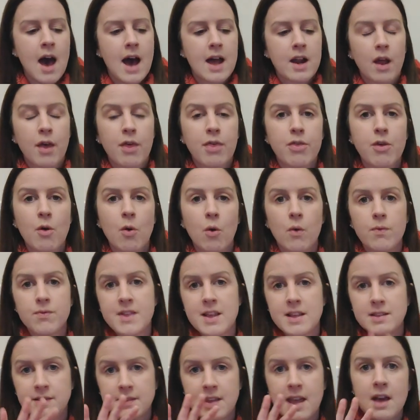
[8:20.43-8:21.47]
and I thought
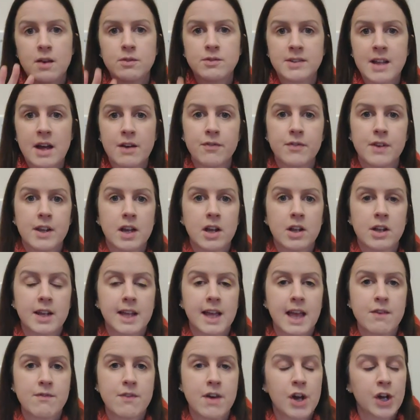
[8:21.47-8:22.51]
this year I'm definitely going
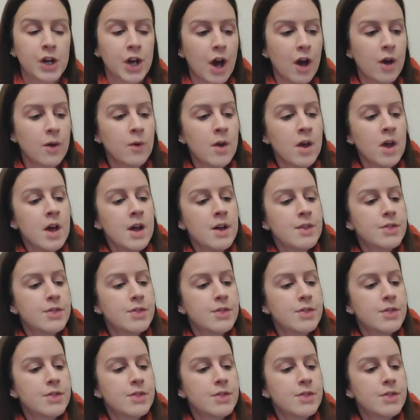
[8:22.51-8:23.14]
to give it a go.